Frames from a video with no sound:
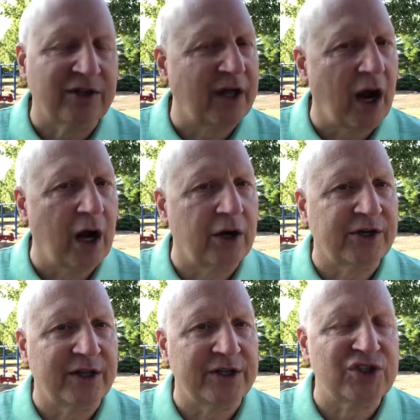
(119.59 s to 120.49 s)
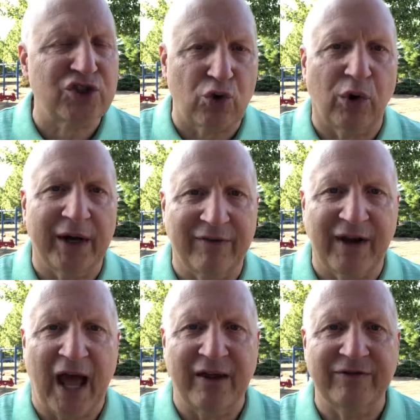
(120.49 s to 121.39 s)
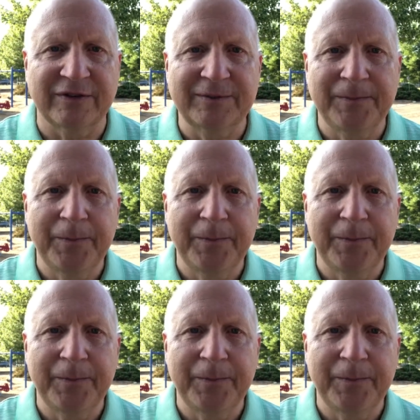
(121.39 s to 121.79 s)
to the heart and the story of life.